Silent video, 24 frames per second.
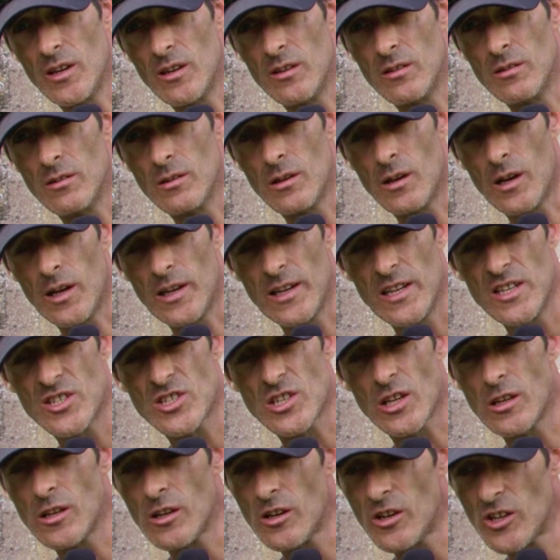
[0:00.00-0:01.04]
and at least
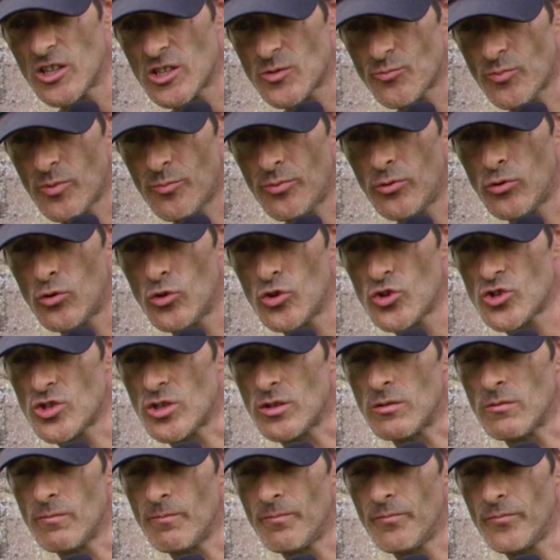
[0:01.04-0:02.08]
a large
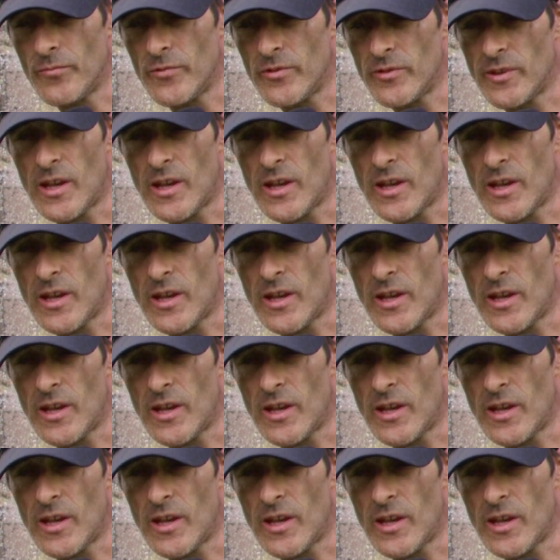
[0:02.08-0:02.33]
proportion,